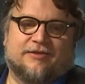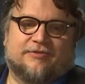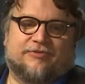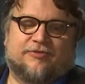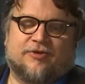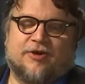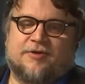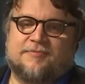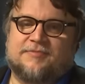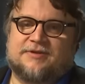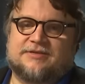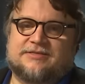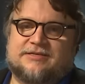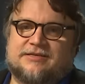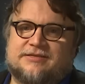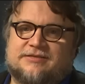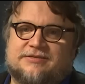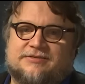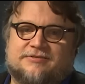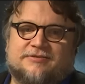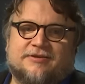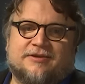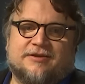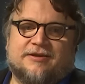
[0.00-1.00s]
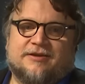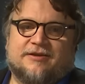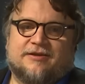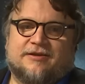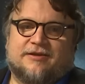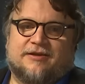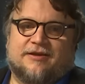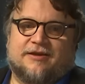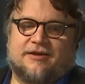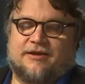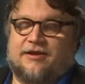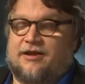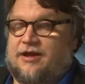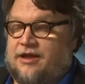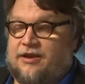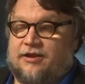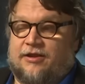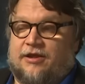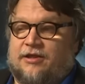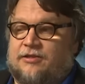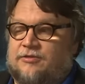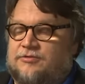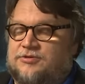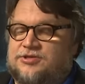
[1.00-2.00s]
Thomas's
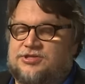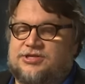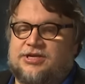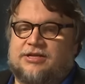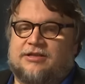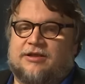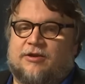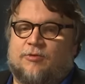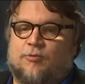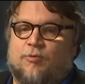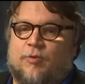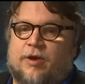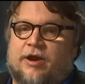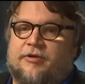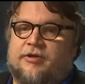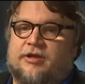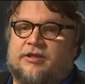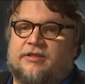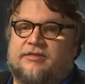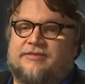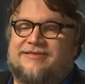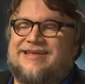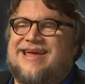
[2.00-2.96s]
and Lucille are wearing